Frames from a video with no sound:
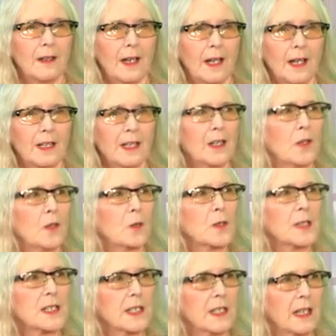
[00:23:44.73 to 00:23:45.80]
and
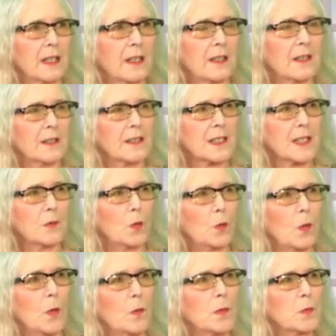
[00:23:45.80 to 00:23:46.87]
negotiate and say, well,
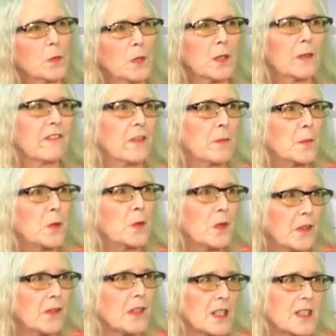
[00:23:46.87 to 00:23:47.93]
what would work for
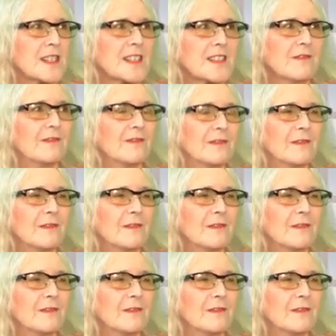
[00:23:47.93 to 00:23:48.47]
both of us?